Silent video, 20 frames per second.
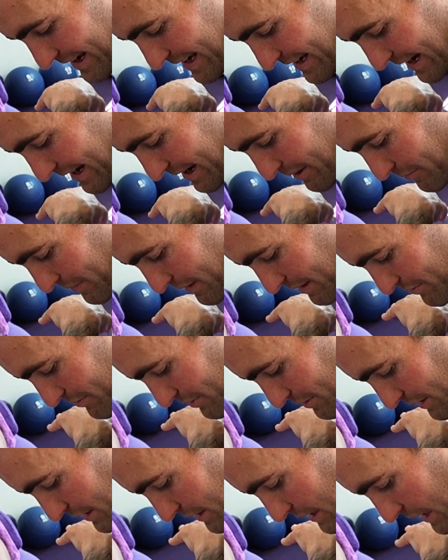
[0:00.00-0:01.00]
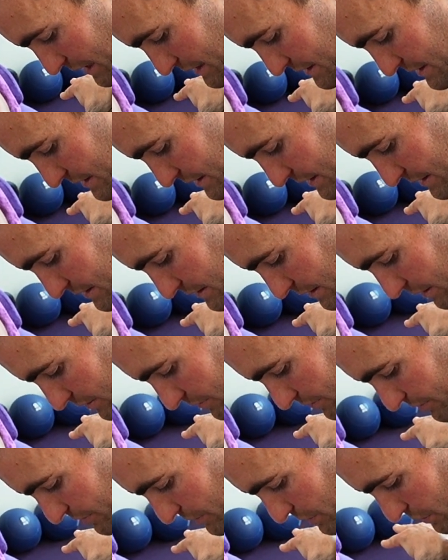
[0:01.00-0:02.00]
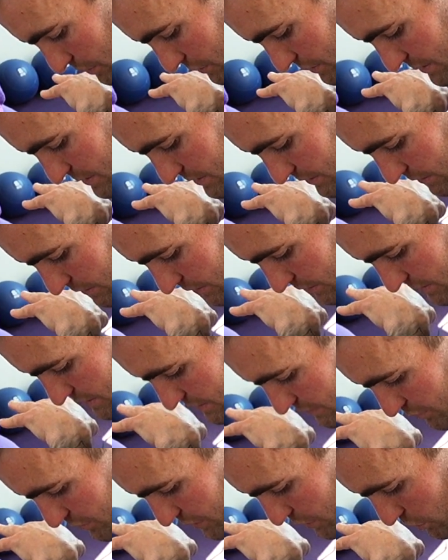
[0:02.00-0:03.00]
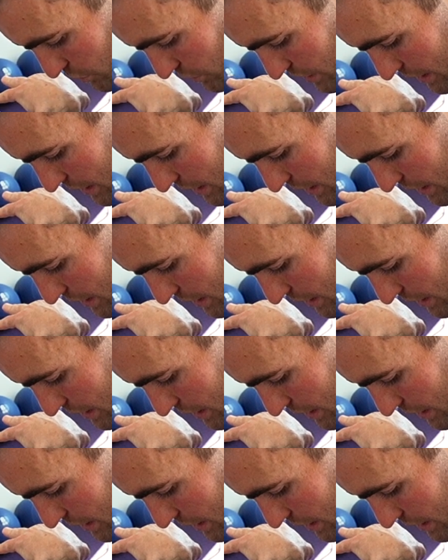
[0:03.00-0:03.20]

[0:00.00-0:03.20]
He really needs this. I can feel there's lots of build